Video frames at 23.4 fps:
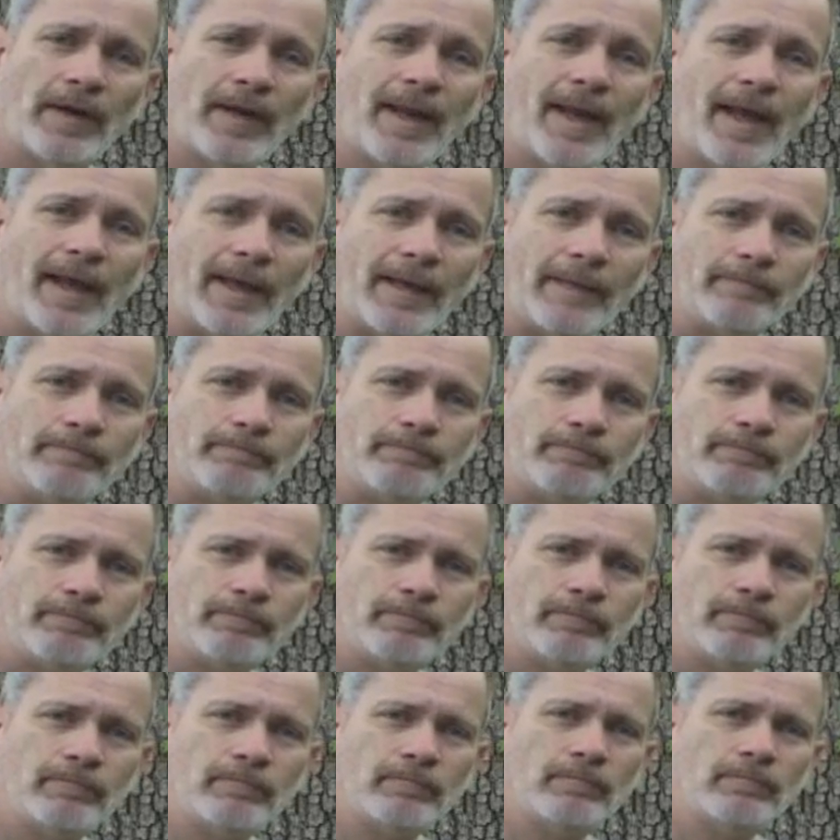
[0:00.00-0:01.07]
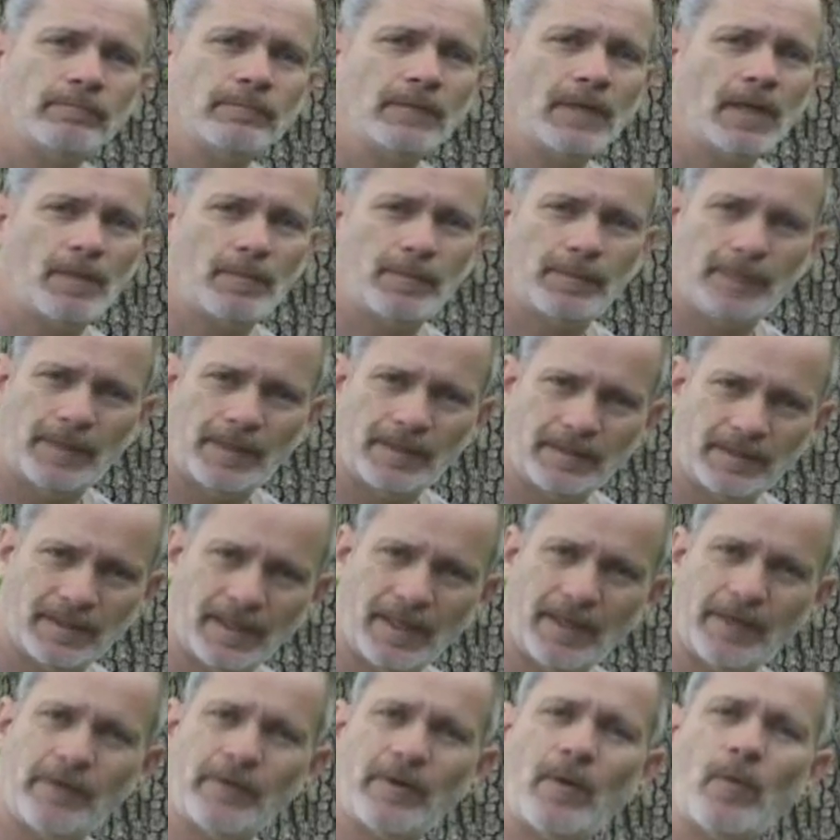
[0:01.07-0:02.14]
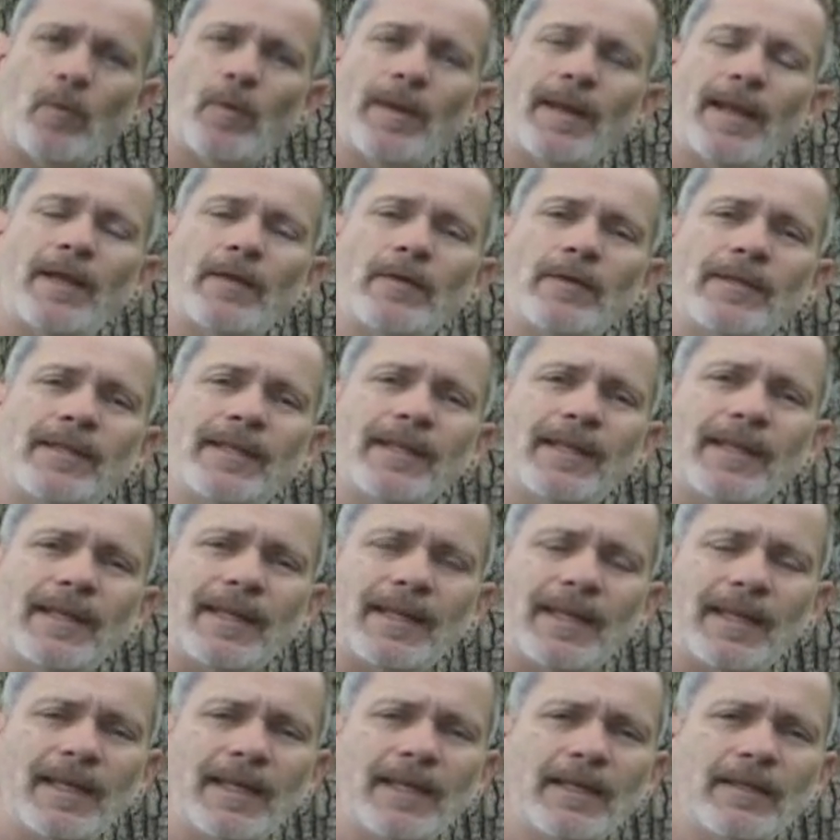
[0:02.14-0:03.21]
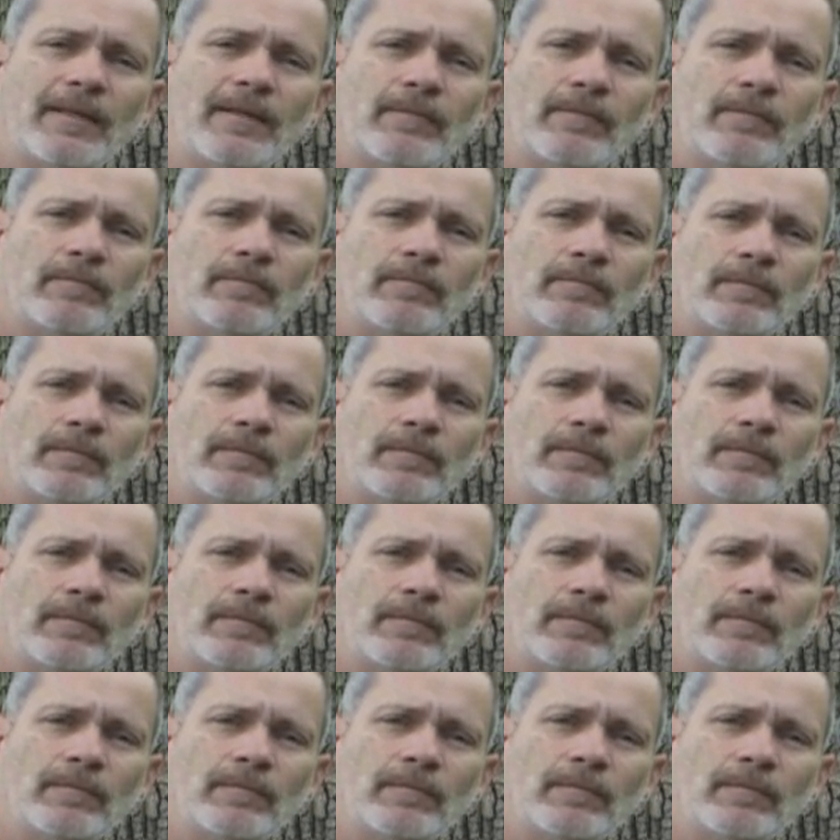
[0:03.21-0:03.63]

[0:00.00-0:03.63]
and die. A couple days later, I went out and did it again.